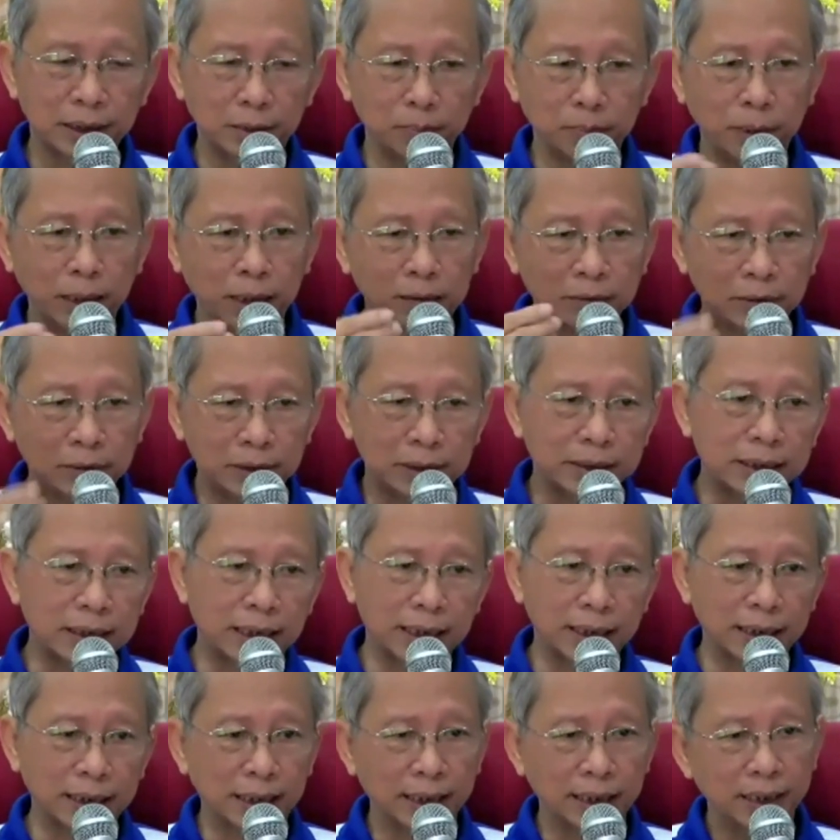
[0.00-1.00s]
they melt
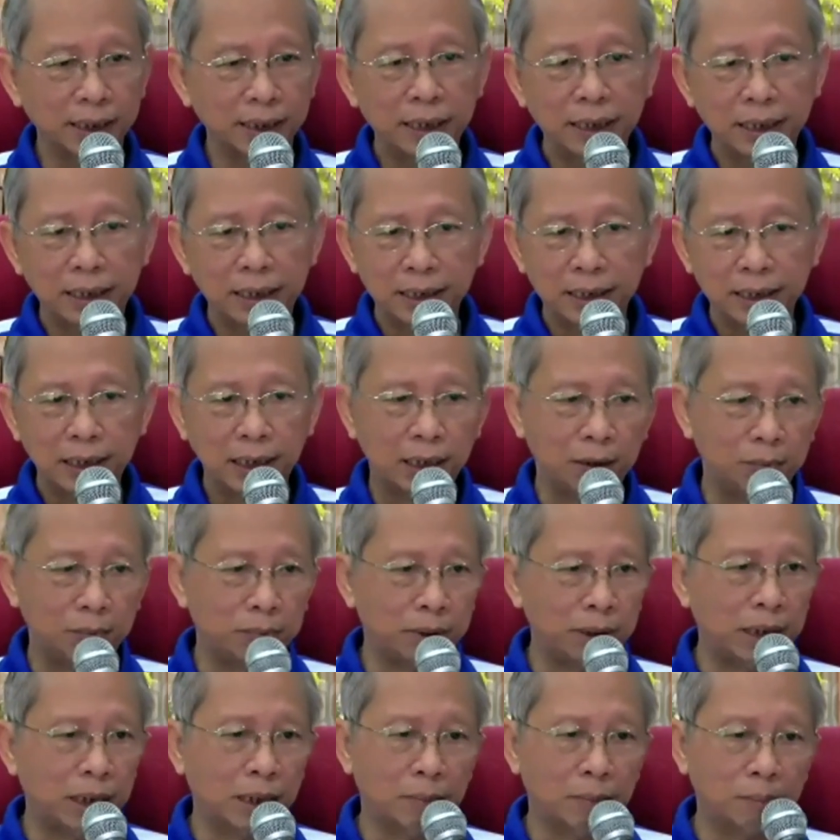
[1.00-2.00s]
inside there and
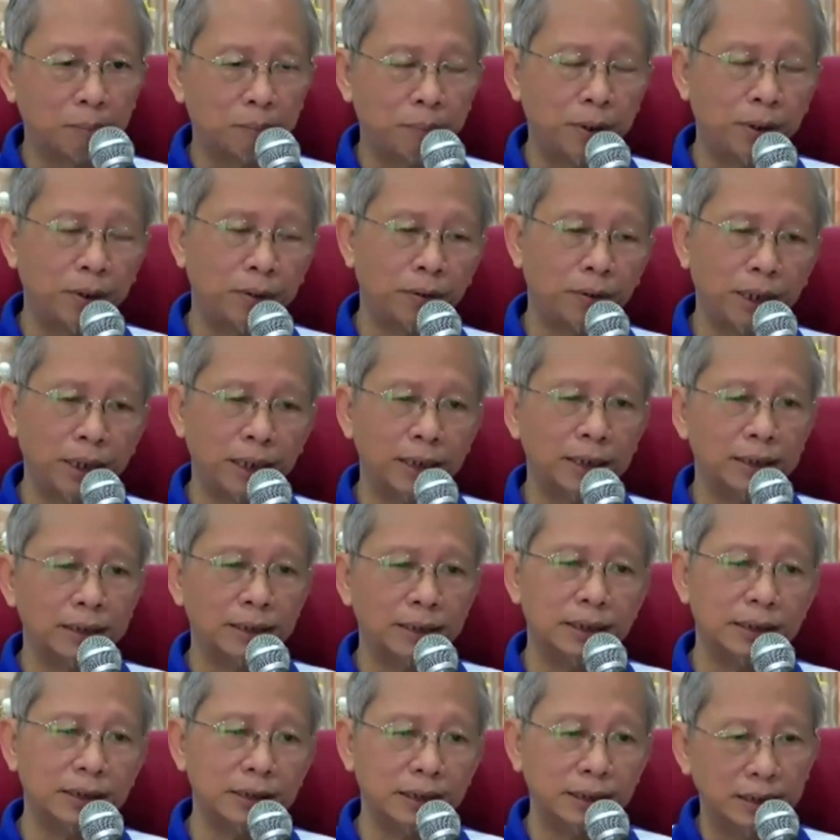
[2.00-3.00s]
become pure
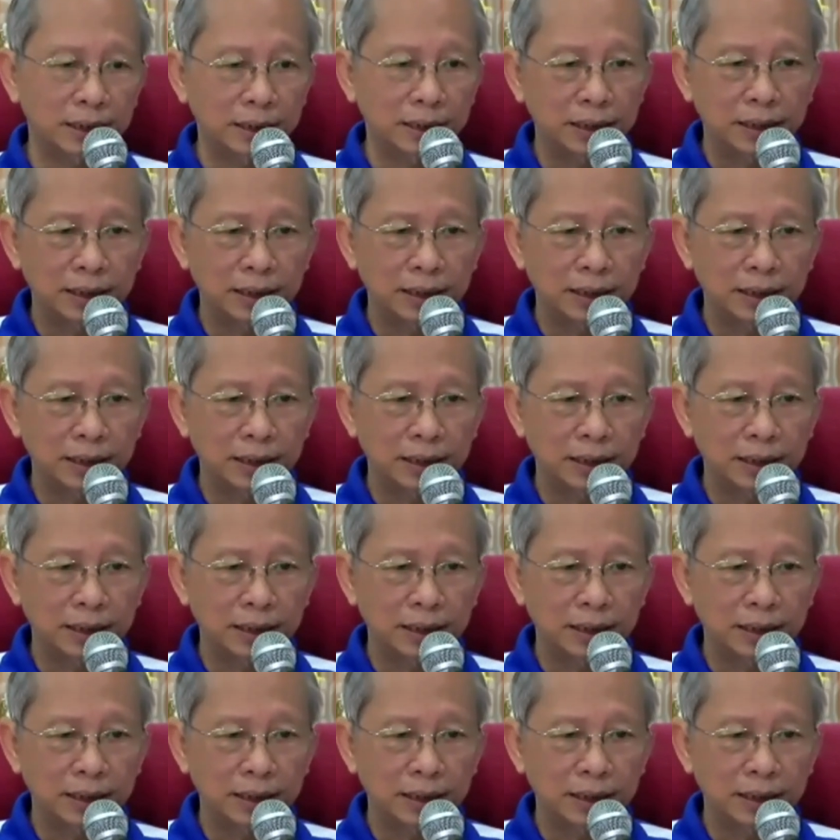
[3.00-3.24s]
energy.